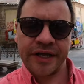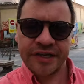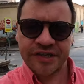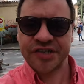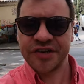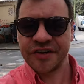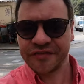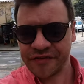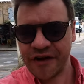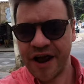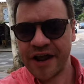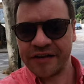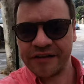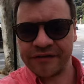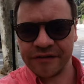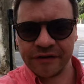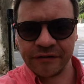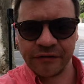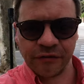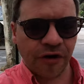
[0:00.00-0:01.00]
It's your
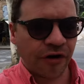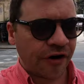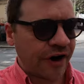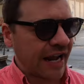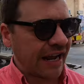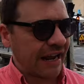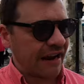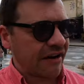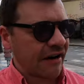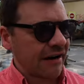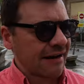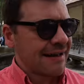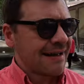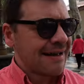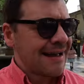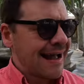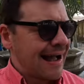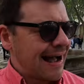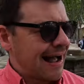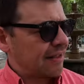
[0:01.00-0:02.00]
friend Rory here
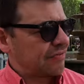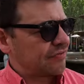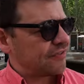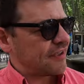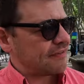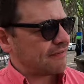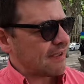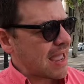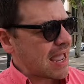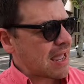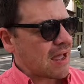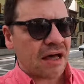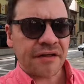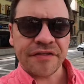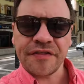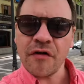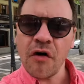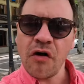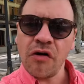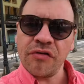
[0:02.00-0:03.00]
and today I
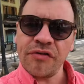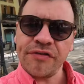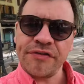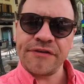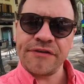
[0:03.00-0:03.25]
thought,